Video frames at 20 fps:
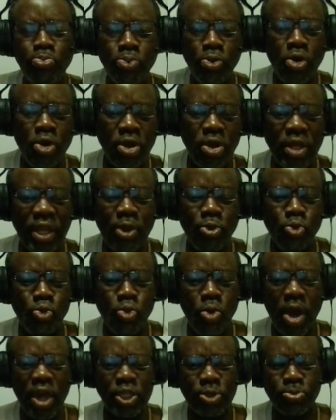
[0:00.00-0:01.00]
point in
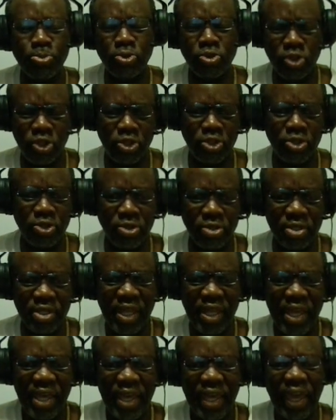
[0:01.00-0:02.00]
white's position
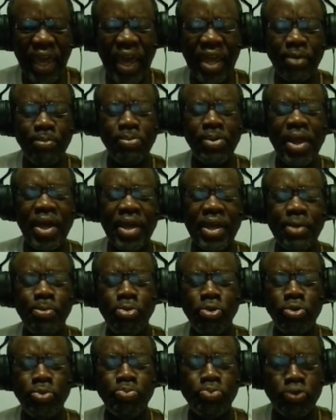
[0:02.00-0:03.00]
can black
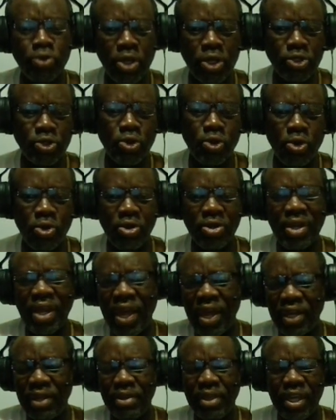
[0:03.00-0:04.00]
put pressure on
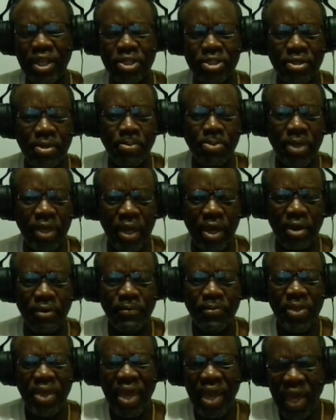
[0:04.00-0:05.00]
and get something out?
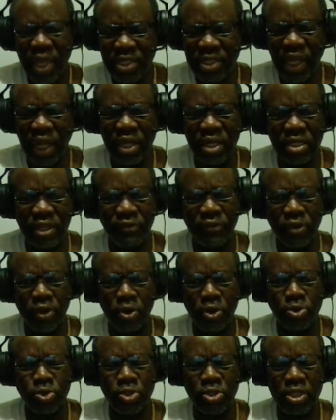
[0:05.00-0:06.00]
It's kind of
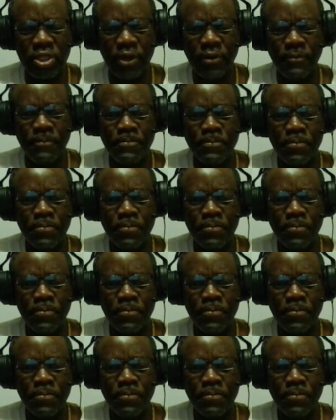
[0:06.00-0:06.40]
difficult to tell.